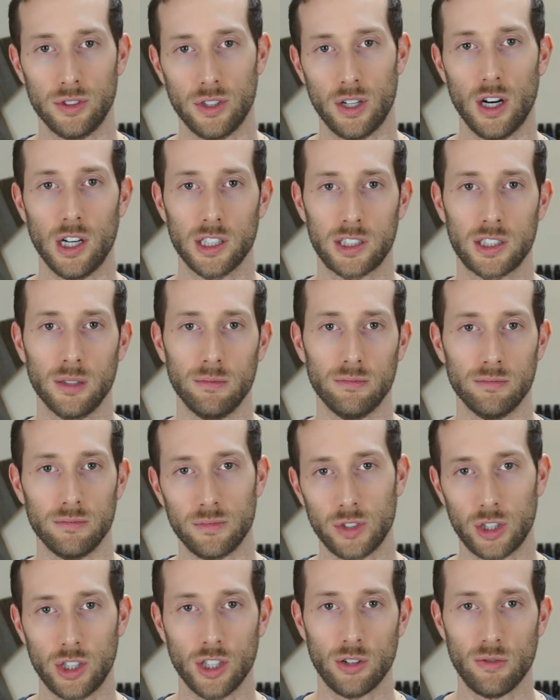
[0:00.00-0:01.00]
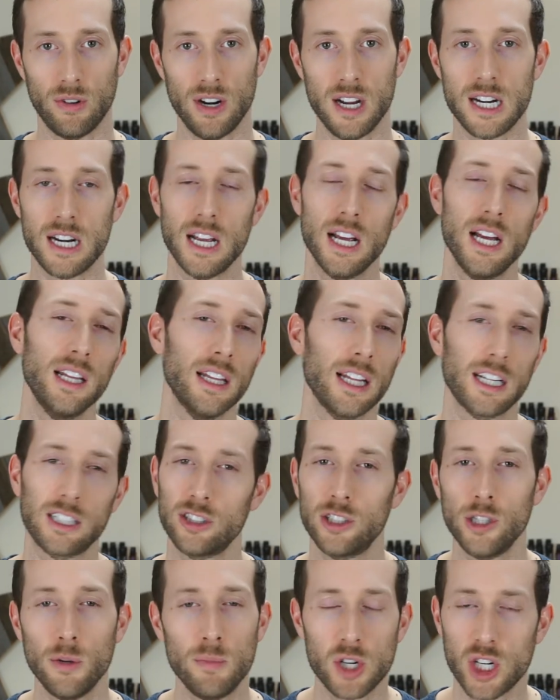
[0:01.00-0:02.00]
Awesome, good read. Like
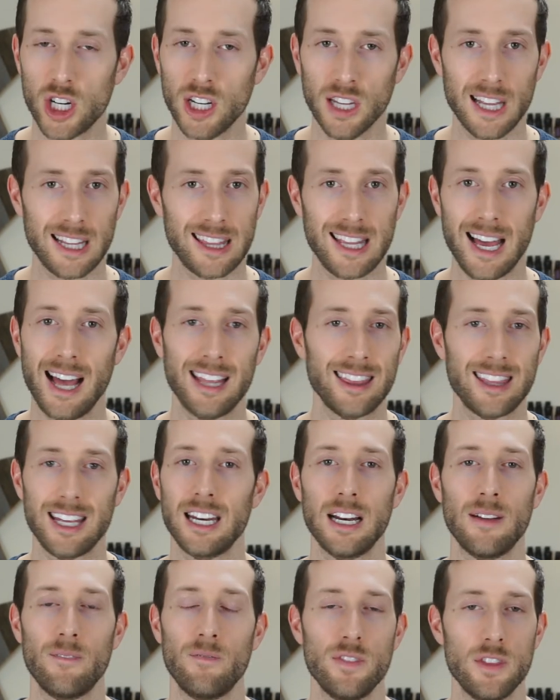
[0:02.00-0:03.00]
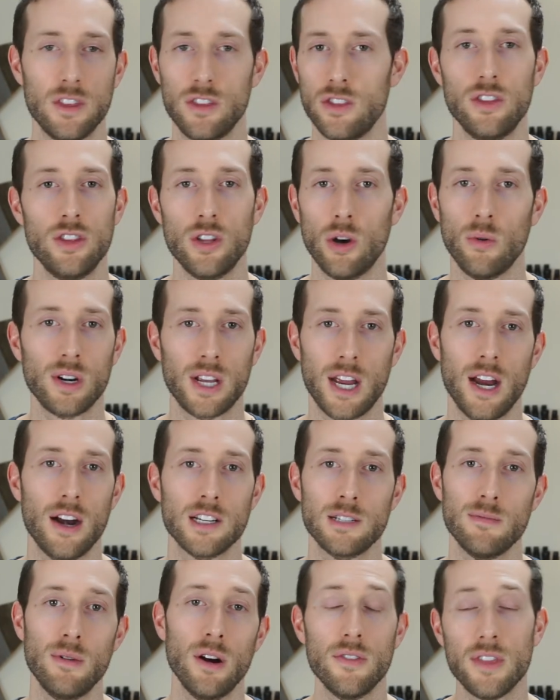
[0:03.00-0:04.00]
stupid shit like that no one
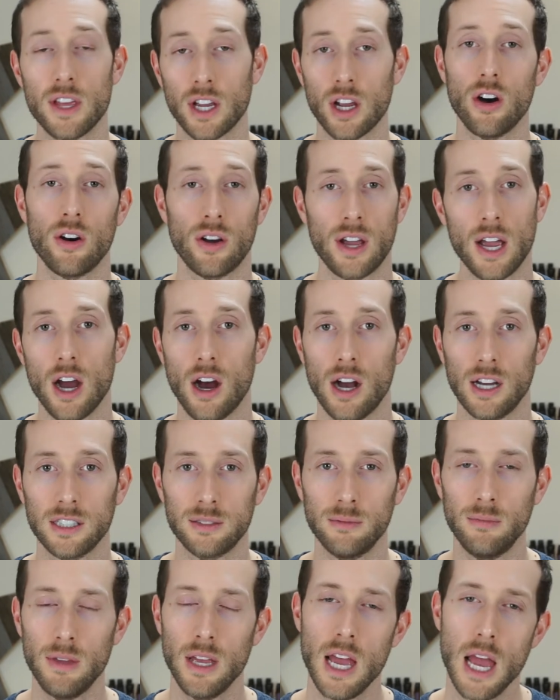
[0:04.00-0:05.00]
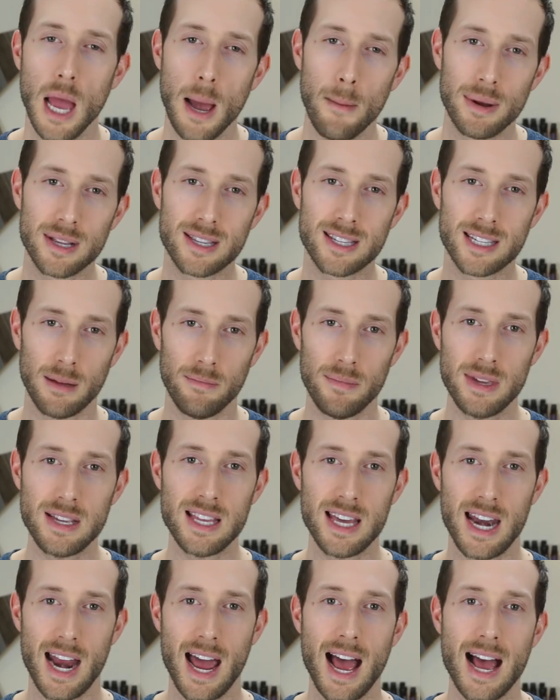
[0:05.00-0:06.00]
cares about and they go, okay, awesome. But something
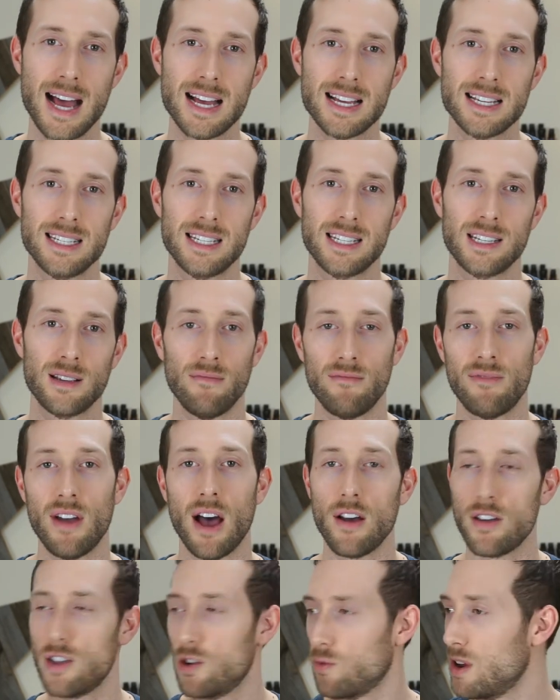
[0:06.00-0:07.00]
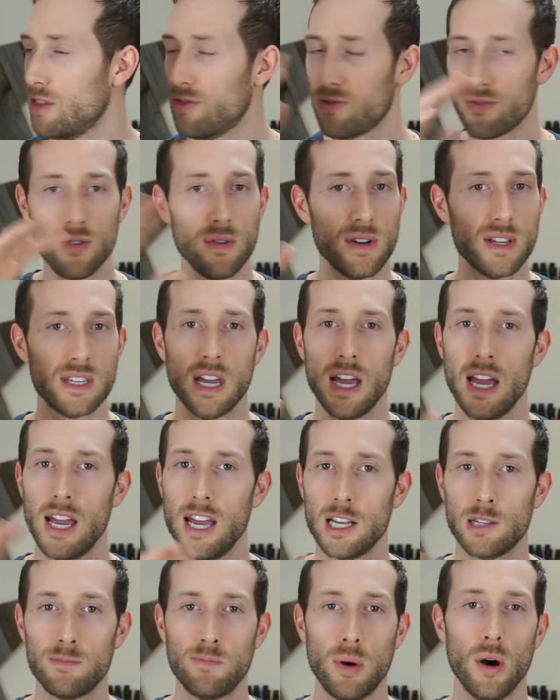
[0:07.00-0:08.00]
that has some value. Read through
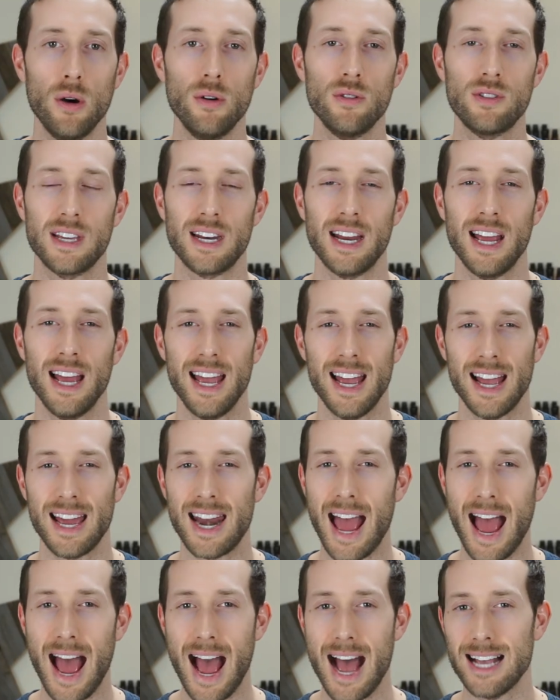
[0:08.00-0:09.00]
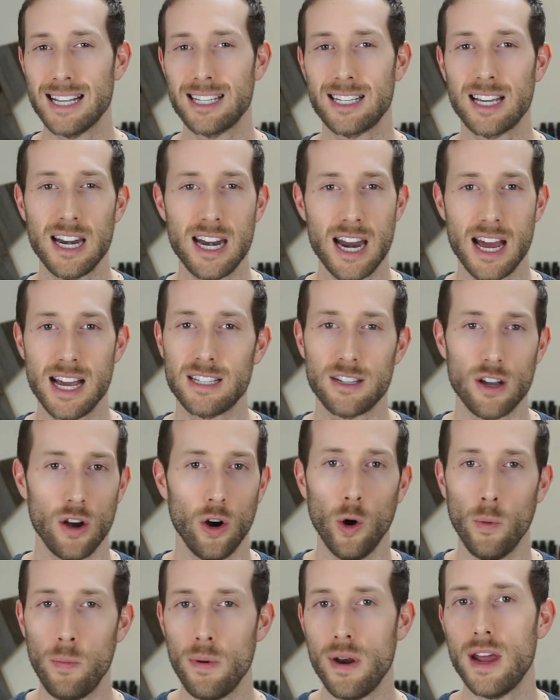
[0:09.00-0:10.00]
his posts and ask a nice
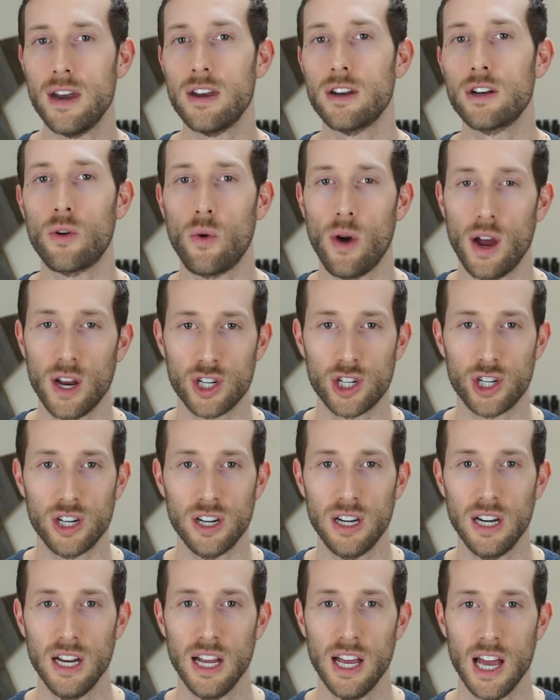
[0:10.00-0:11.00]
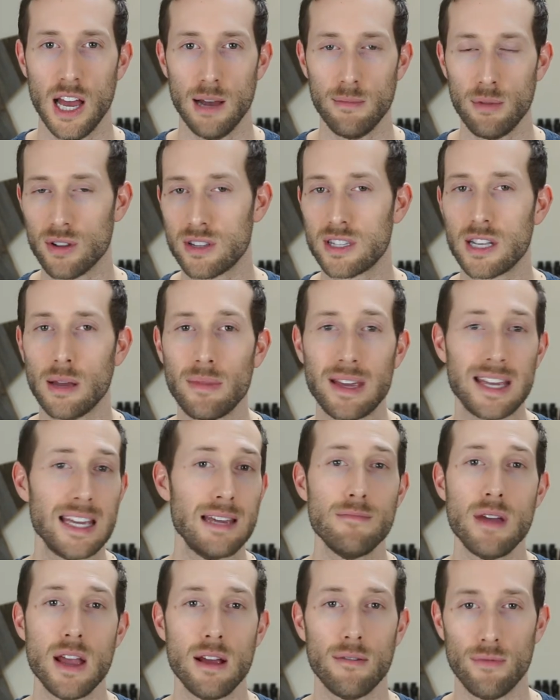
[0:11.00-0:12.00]
open-ended question about something he
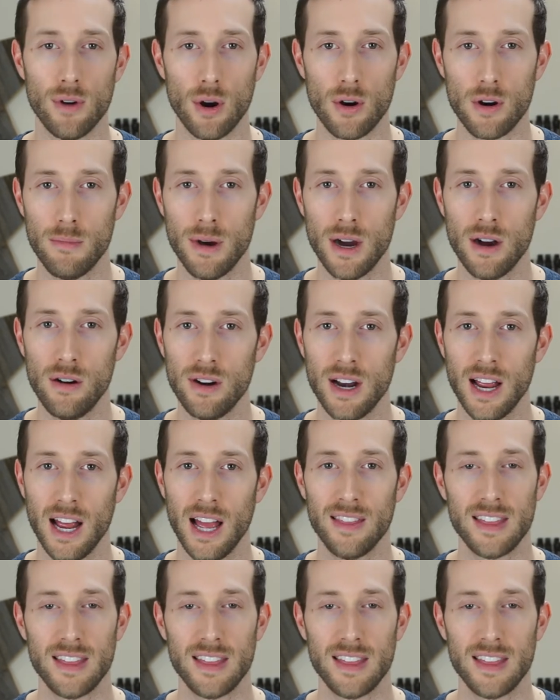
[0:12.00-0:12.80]
may have wrote about.